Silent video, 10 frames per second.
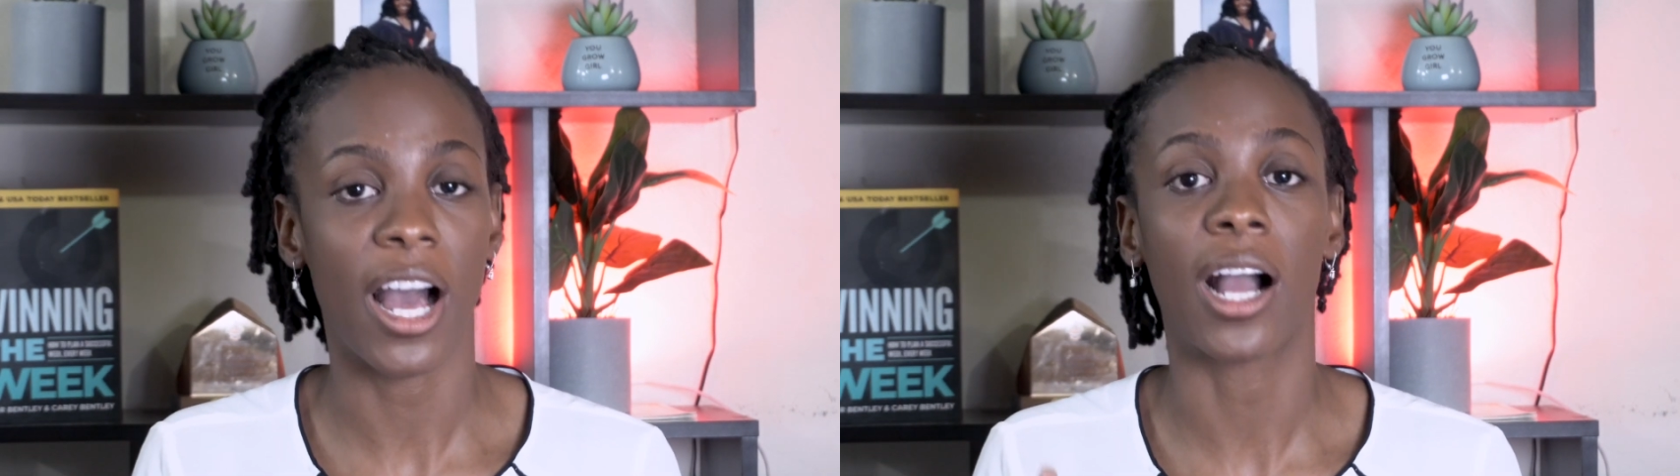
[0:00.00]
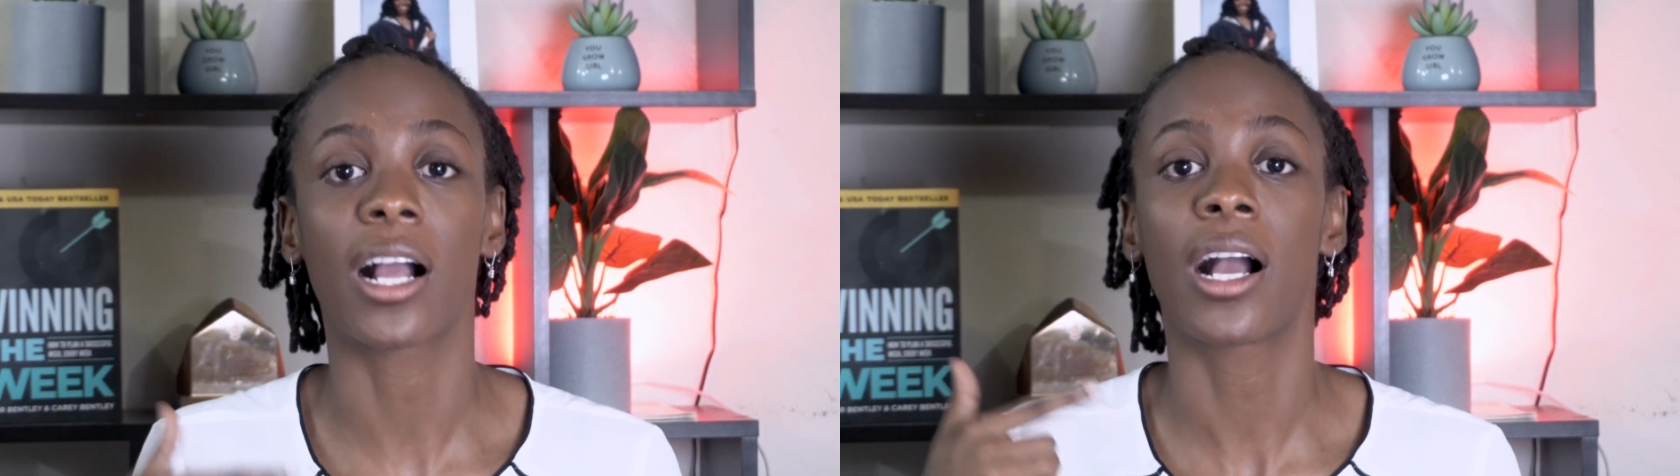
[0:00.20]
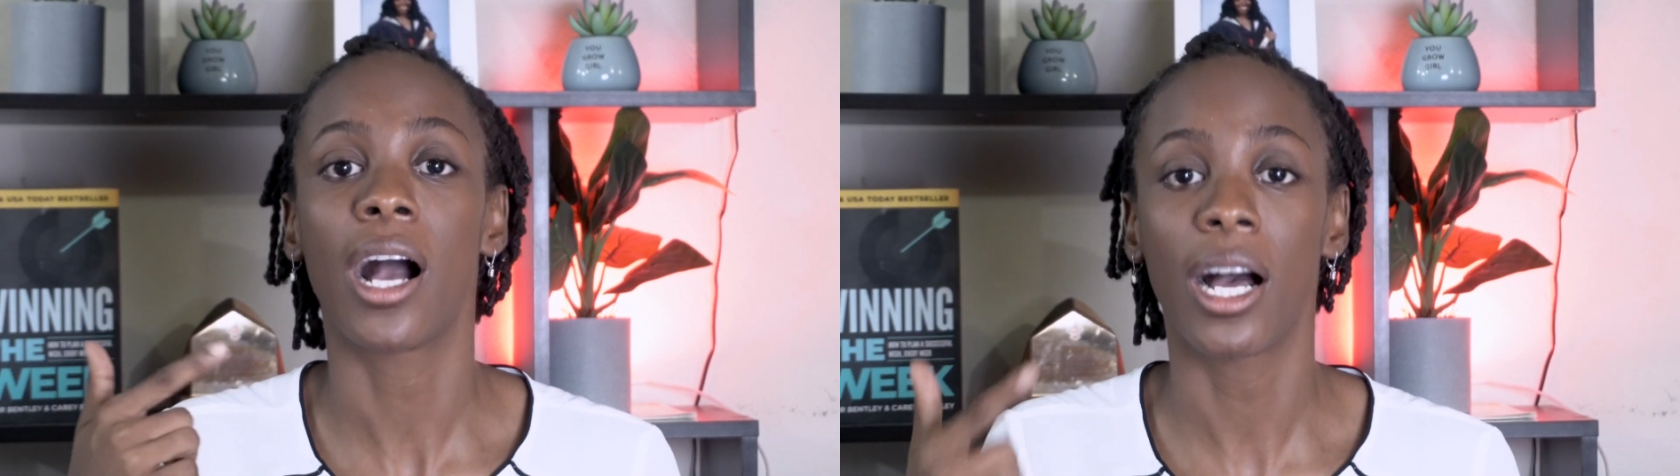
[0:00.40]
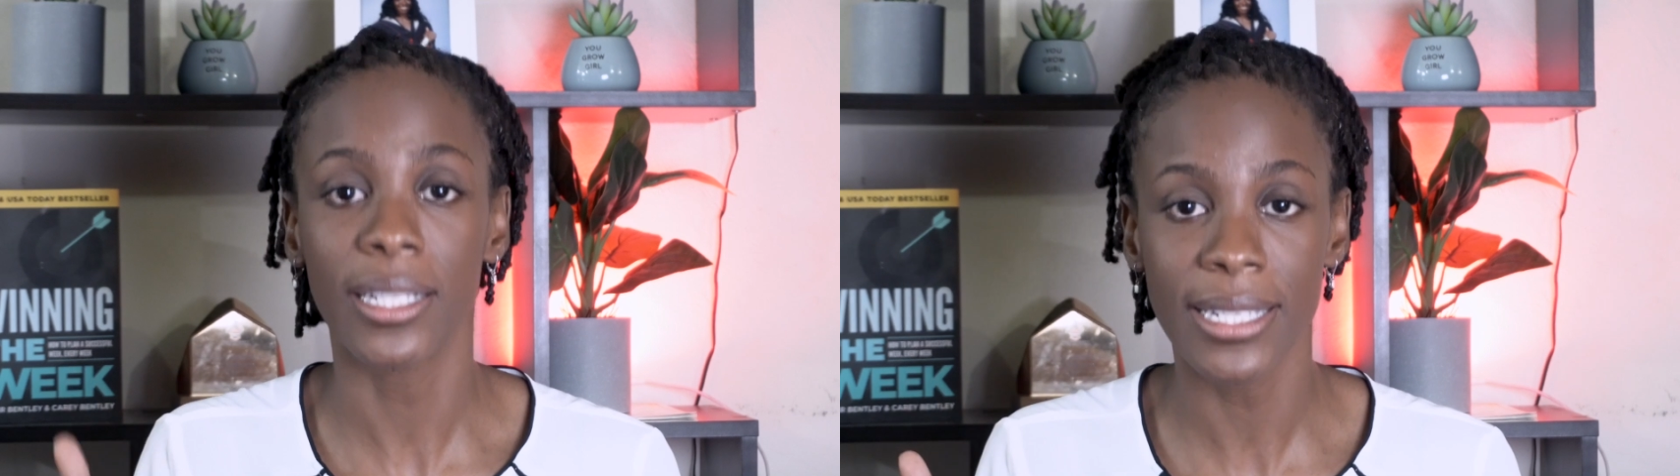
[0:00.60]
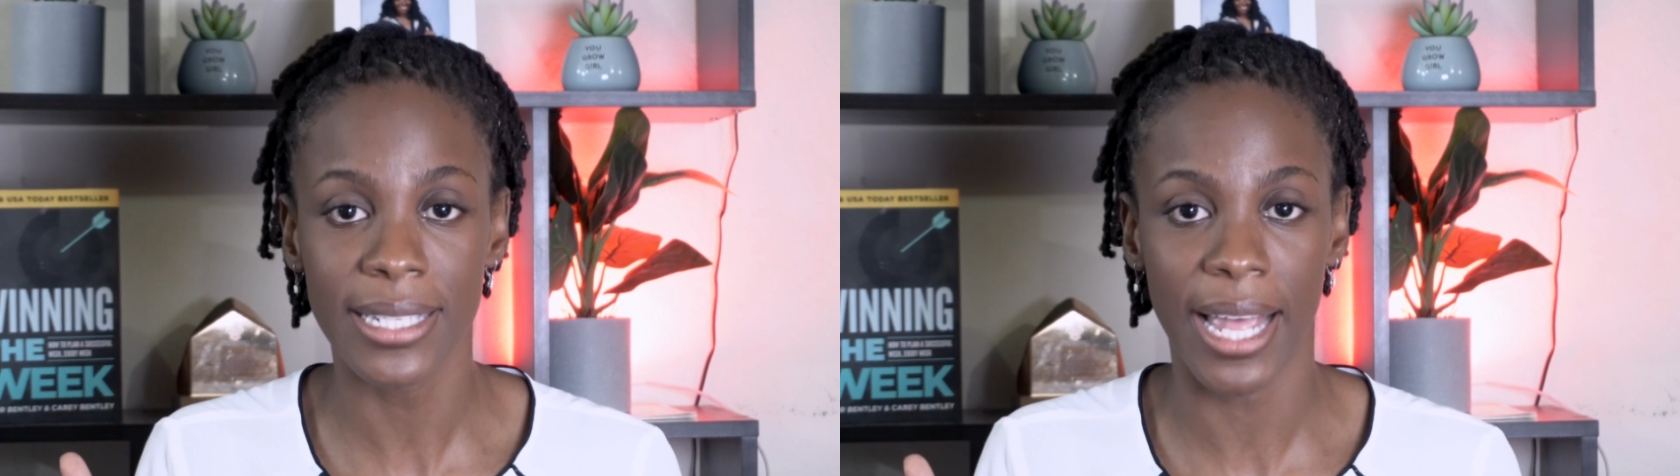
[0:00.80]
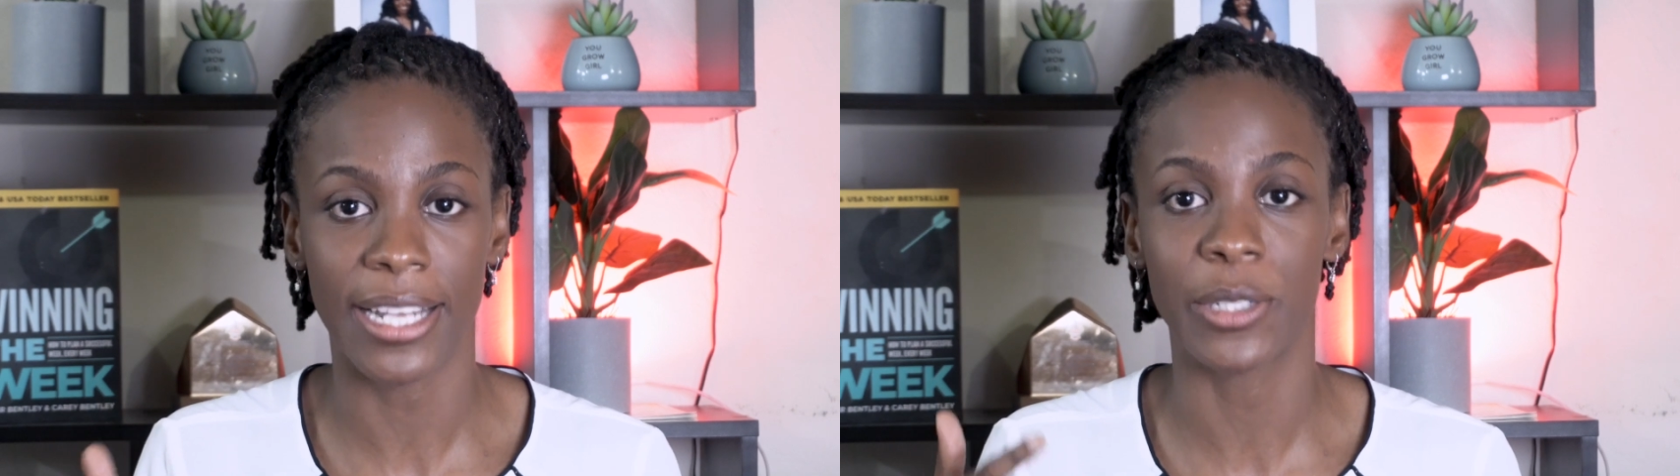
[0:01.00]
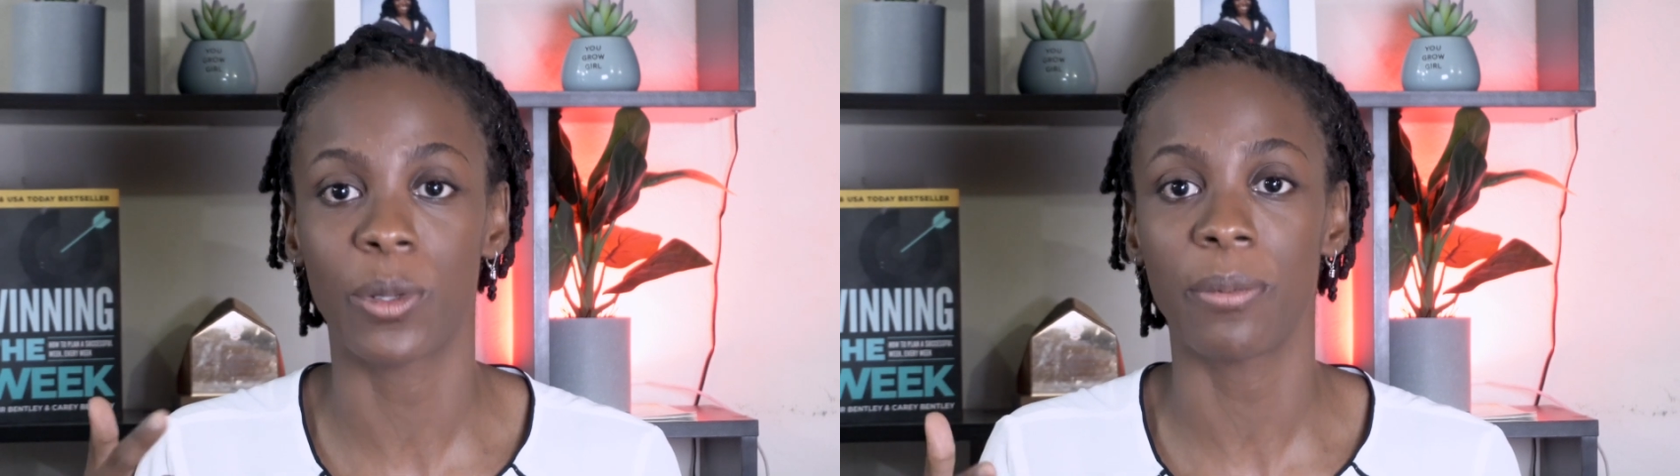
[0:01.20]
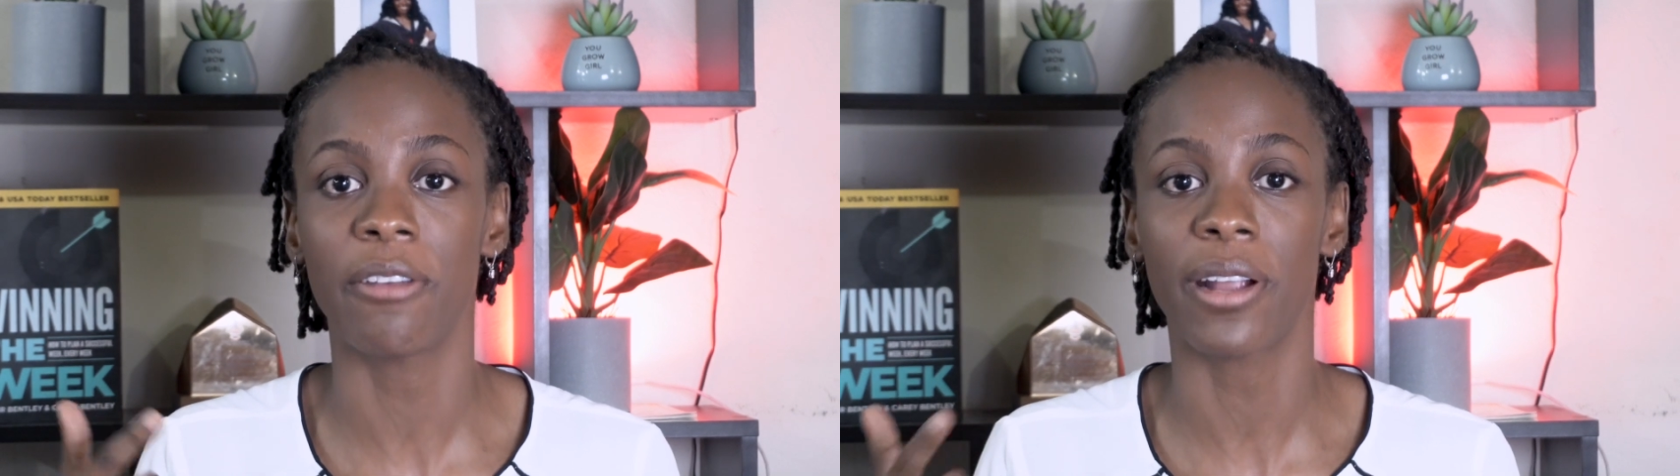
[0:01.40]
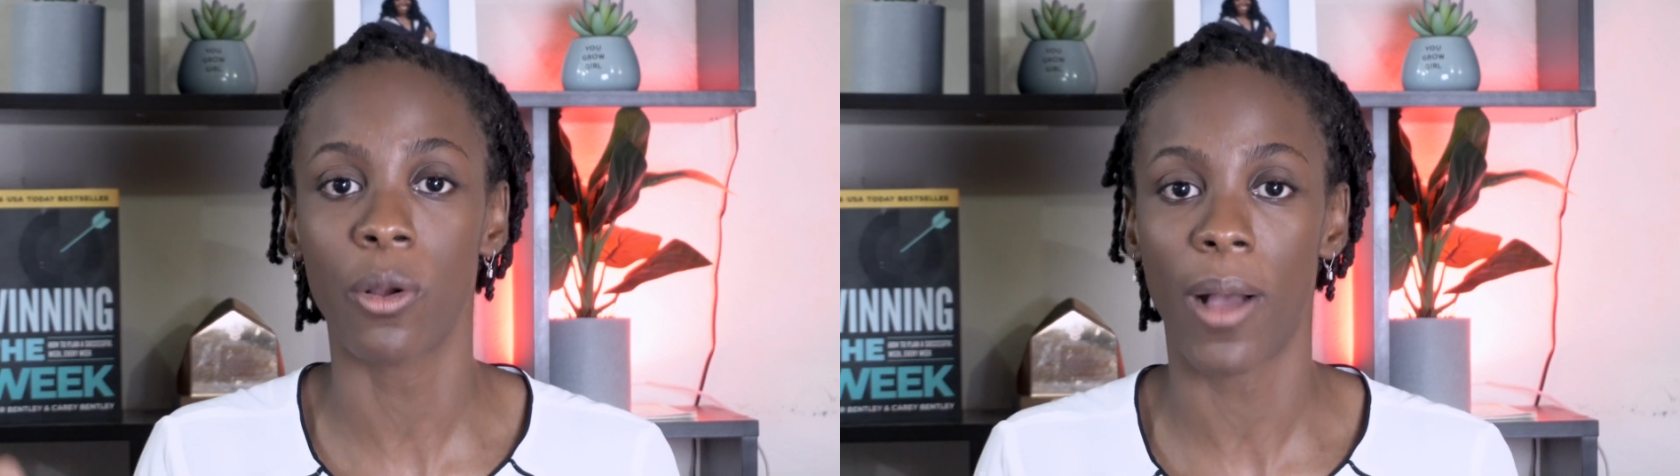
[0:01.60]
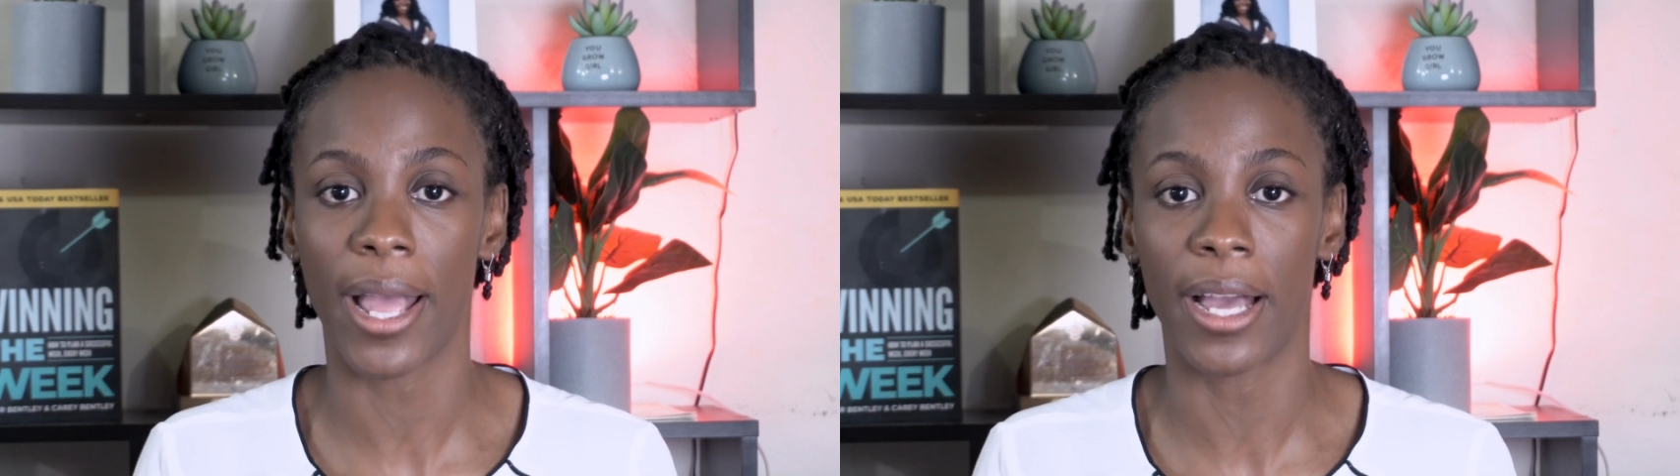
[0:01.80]
a consent will be
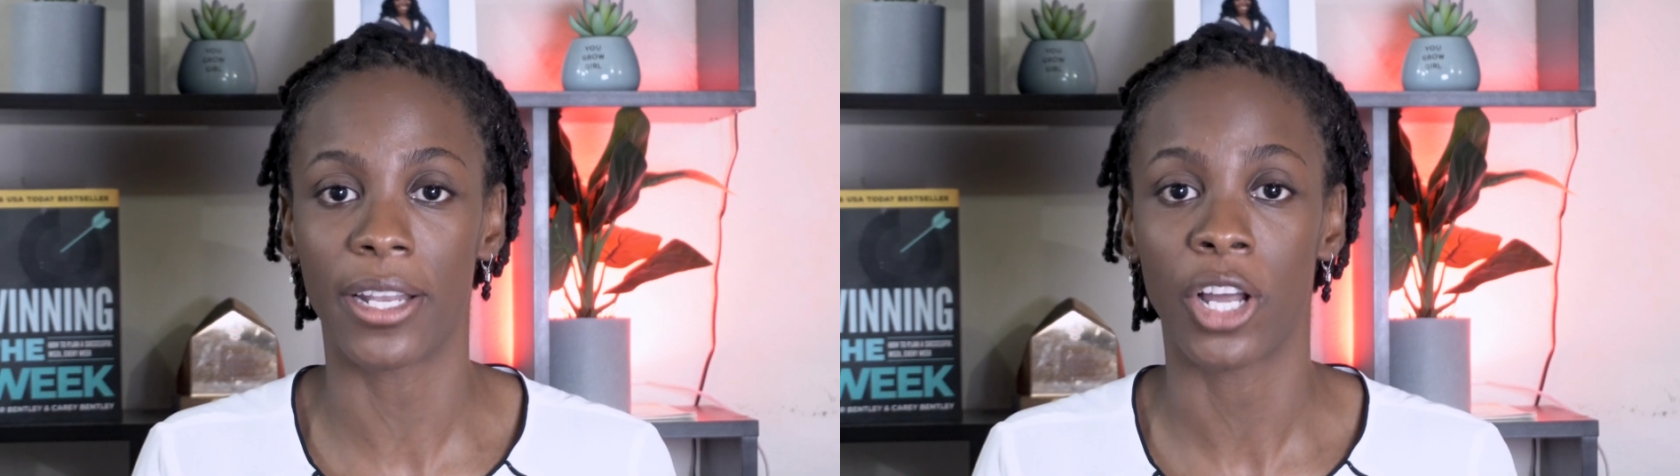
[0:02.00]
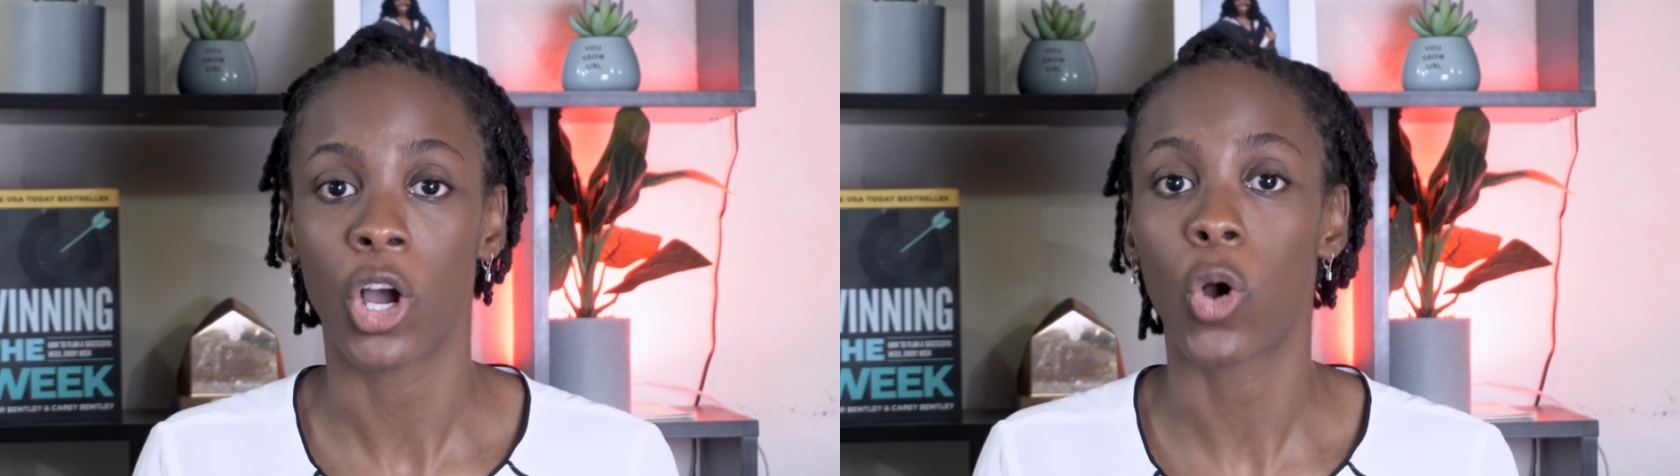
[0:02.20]
required